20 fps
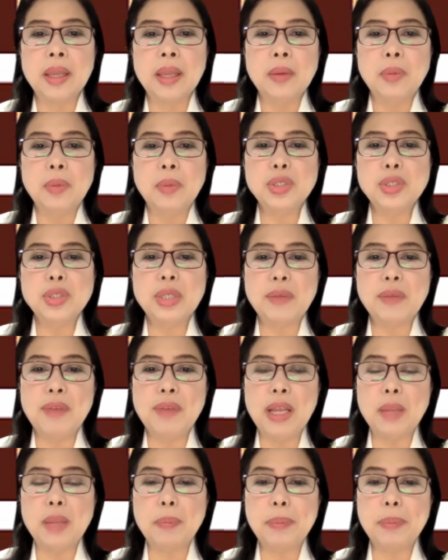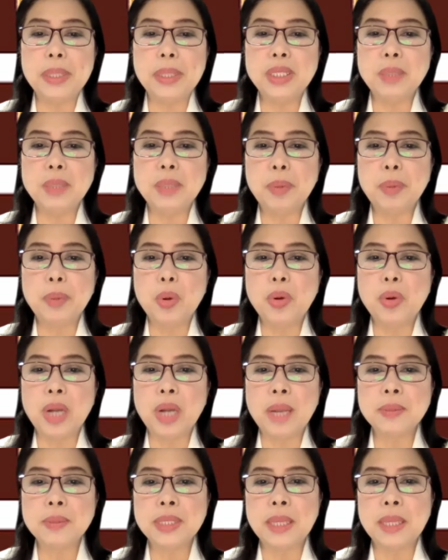We should develop bridging
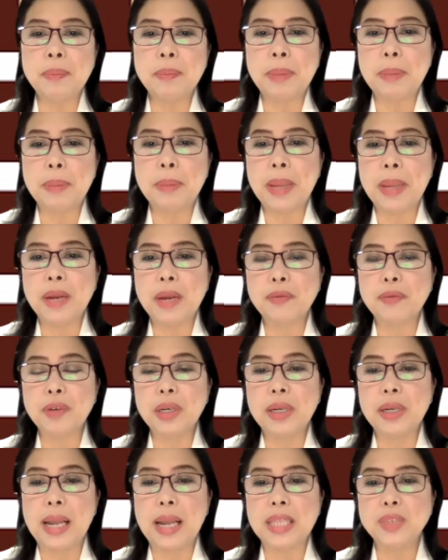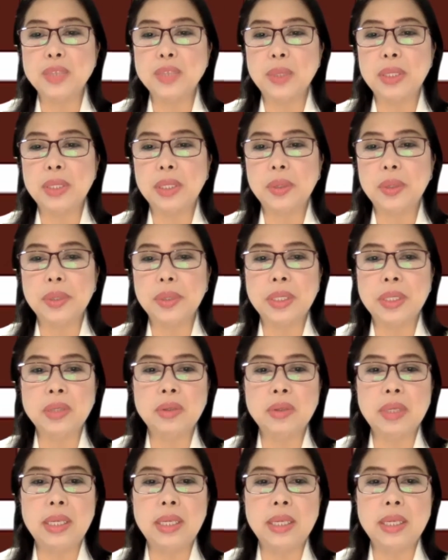programs and prepare for gradual return to
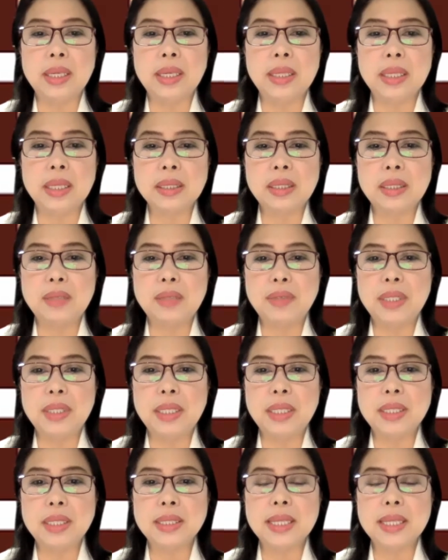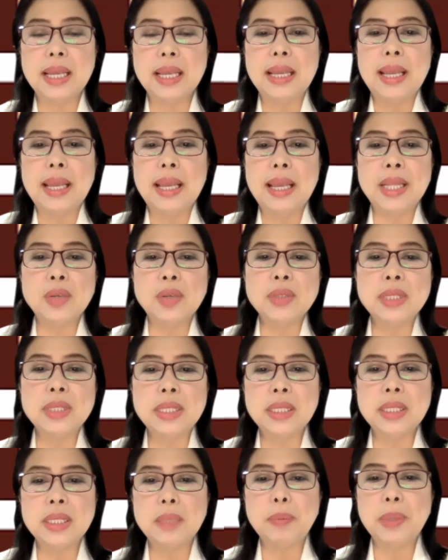clinical activities and
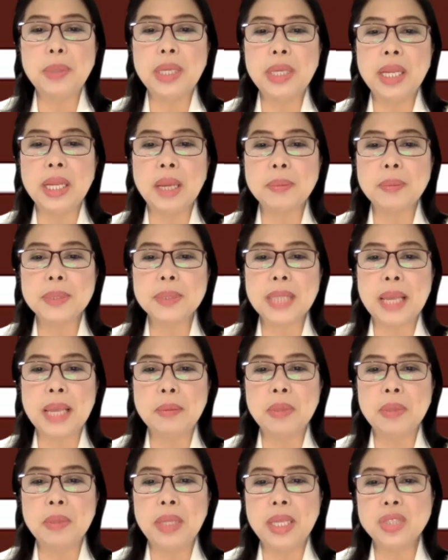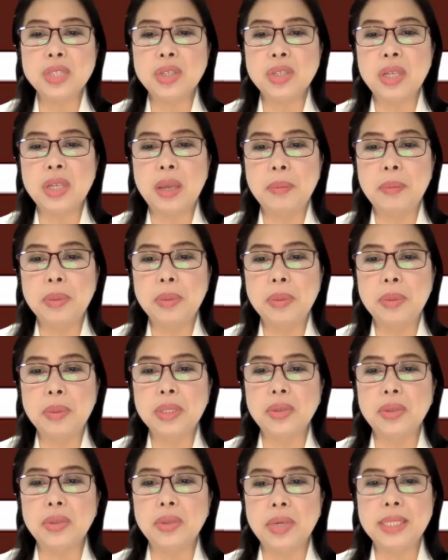consider putting up simulation
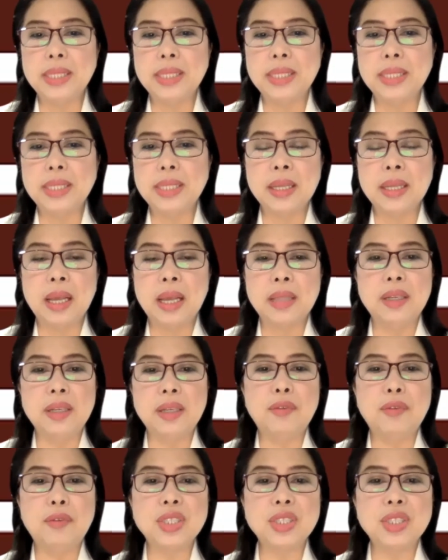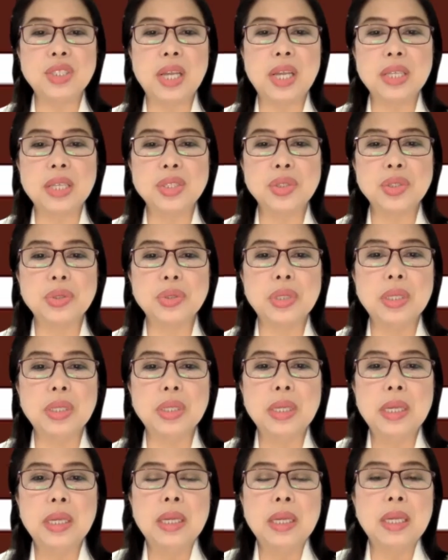laboratories and other
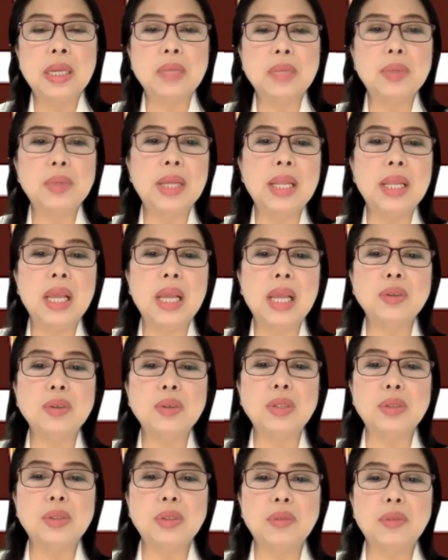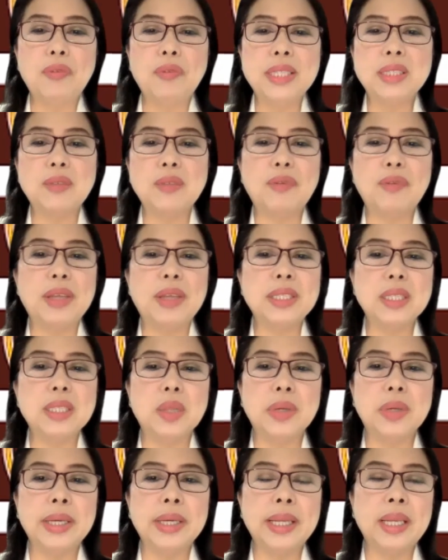infrastructure that will allow face-to-face
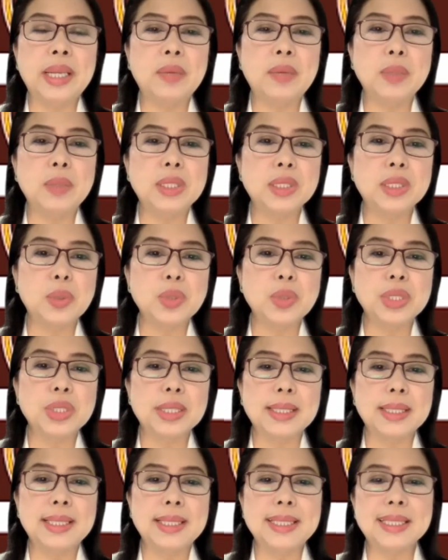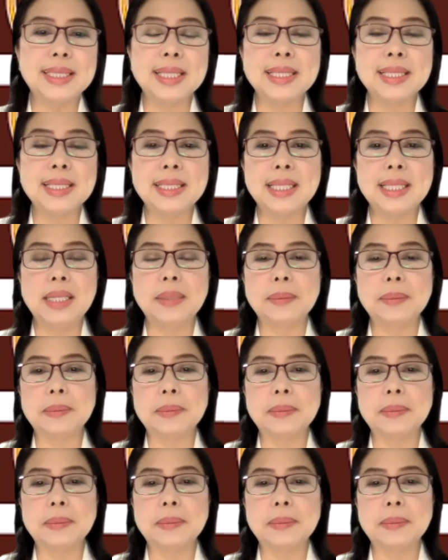learning with social distancing.